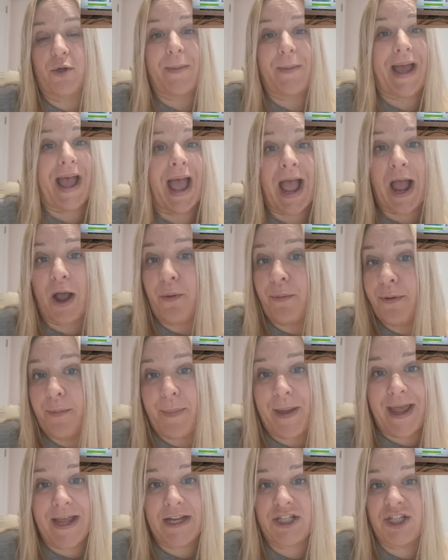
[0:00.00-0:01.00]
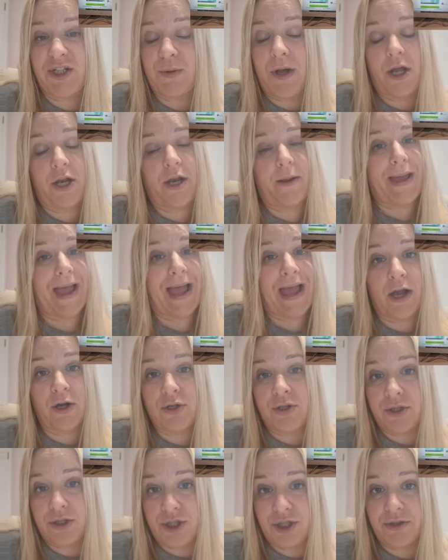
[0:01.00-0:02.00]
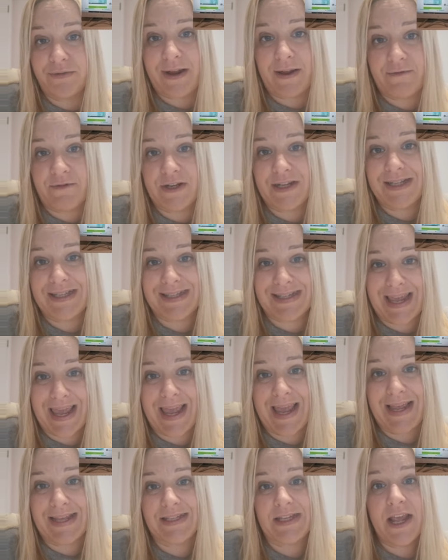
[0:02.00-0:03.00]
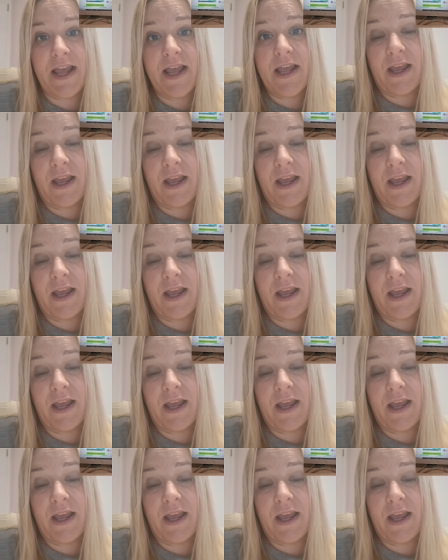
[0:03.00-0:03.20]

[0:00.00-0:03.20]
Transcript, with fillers: No matter how prepared you are, no matter how good your evidence is,